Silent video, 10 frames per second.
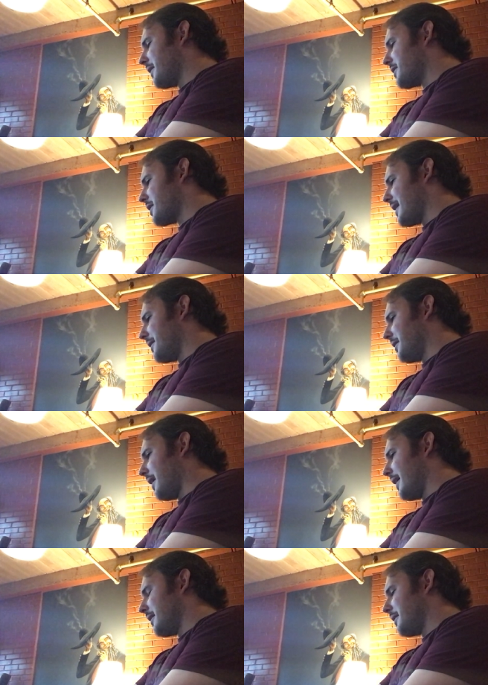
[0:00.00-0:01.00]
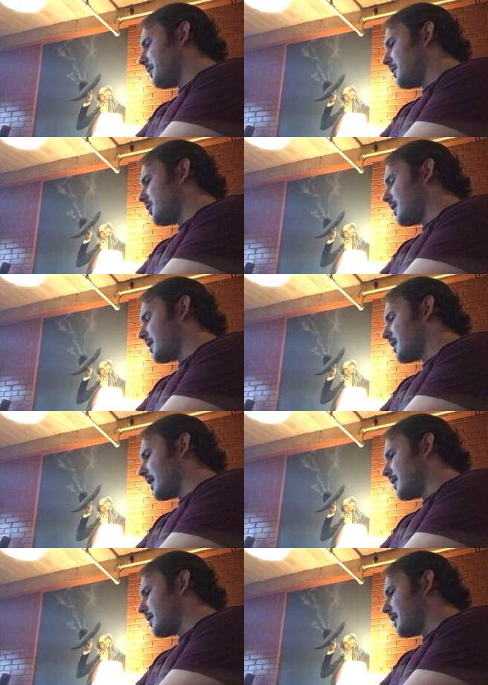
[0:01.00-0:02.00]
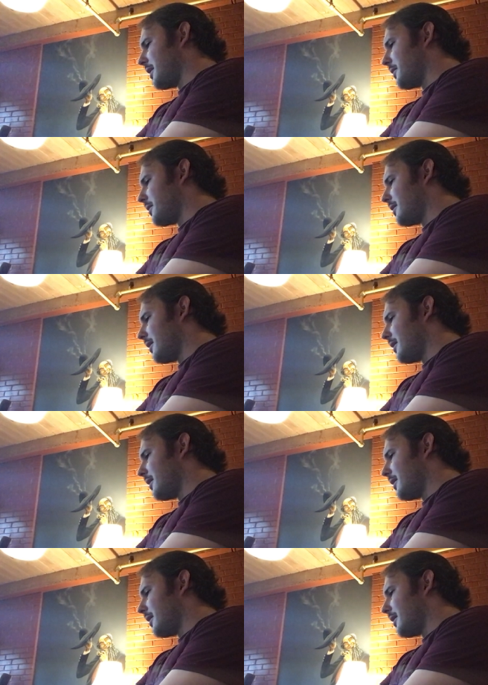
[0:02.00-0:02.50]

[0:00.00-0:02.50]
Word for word: understand the line that Jesus says, you know,